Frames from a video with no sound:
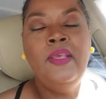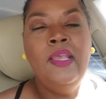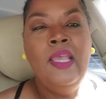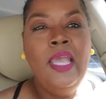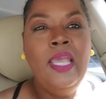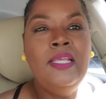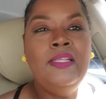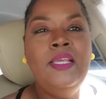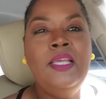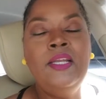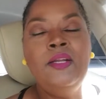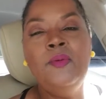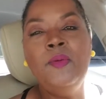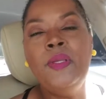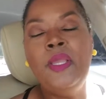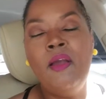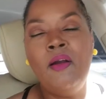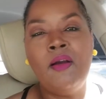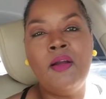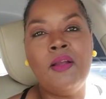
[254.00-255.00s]
And here
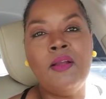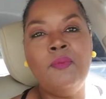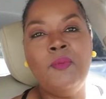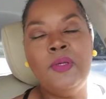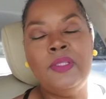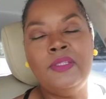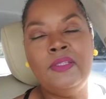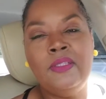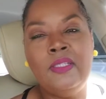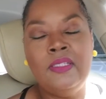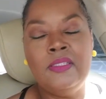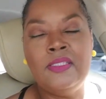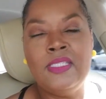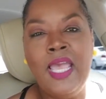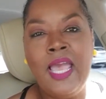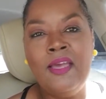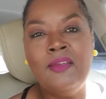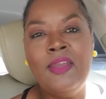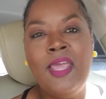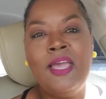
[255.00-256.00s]
we are with the
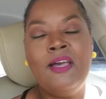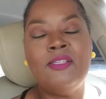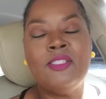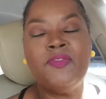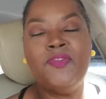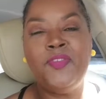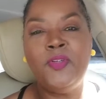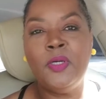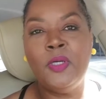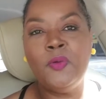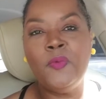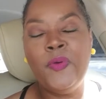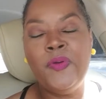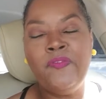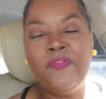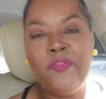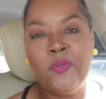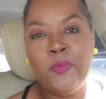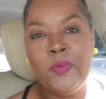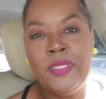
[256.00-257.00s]
townhouse for
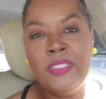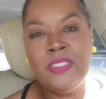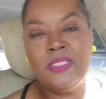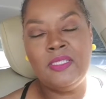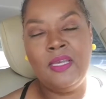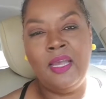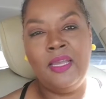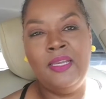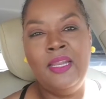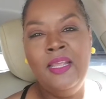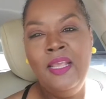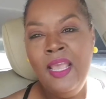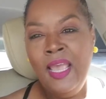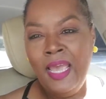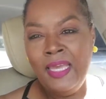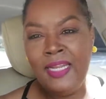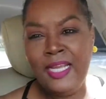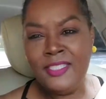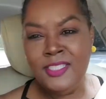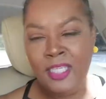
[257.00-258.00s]
rent sign.
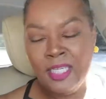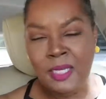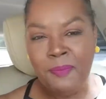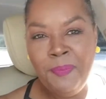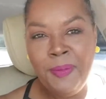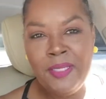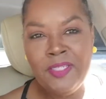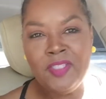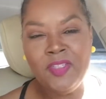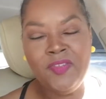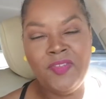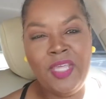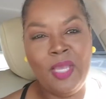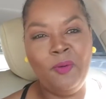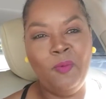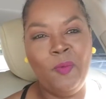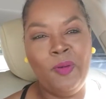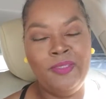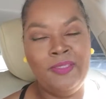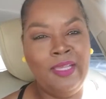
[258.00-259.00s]
And I took a picture of
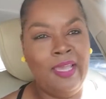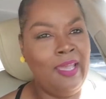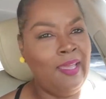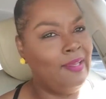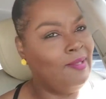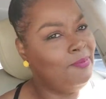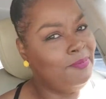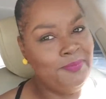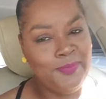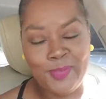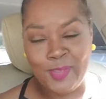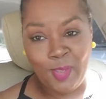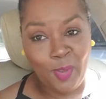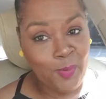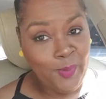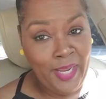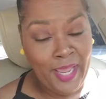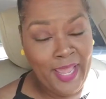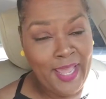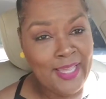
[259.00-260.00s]
that one day.
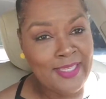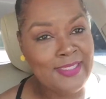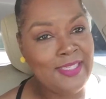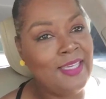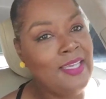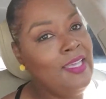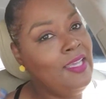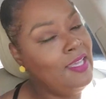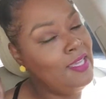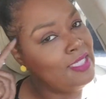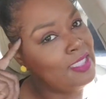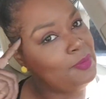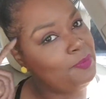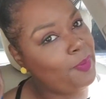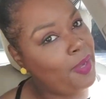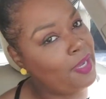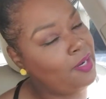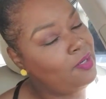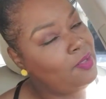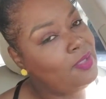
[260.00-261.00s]
Don't ask,
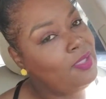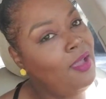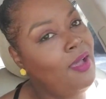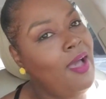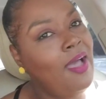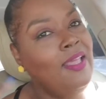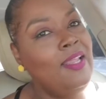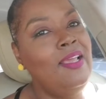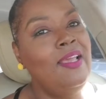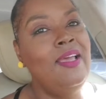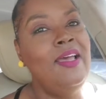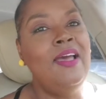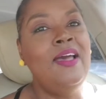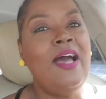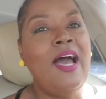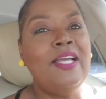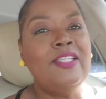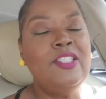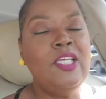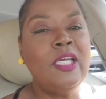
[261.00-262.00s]
inspired thought.
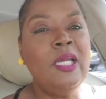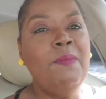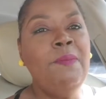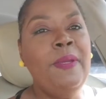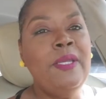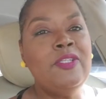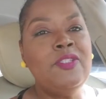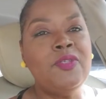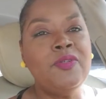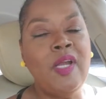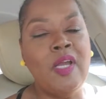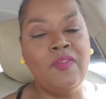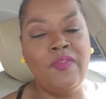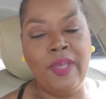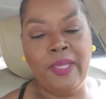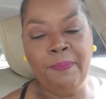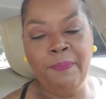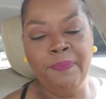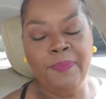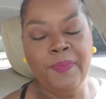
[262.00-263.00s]
I took a picture of it.